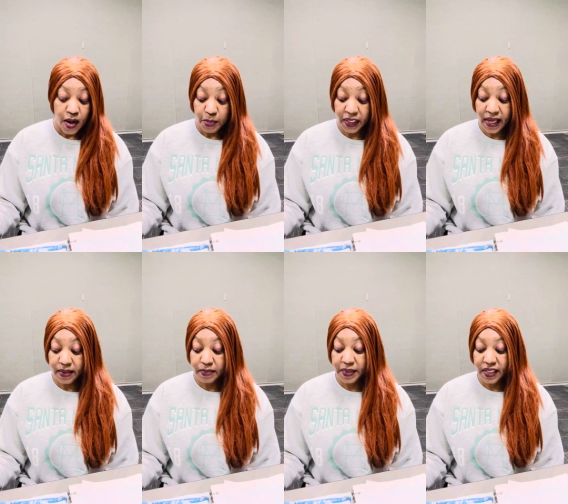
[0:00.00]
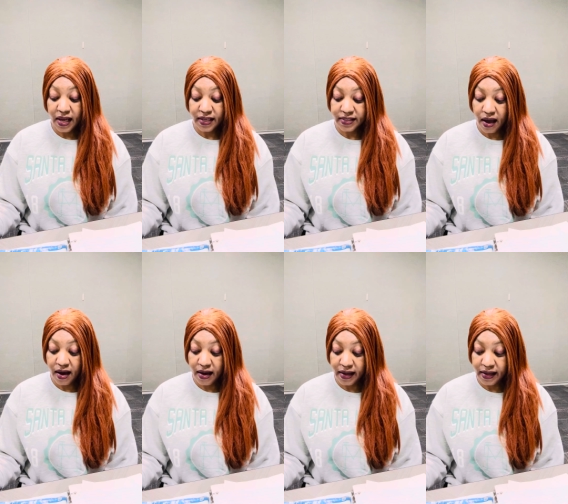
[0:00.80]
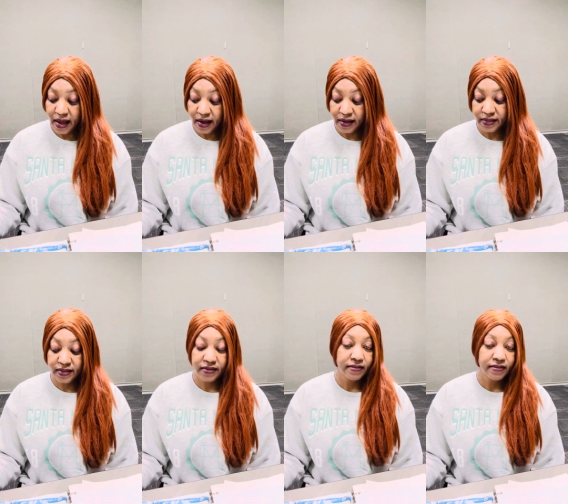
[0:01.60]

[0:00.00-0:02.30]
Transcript: but can be as high as,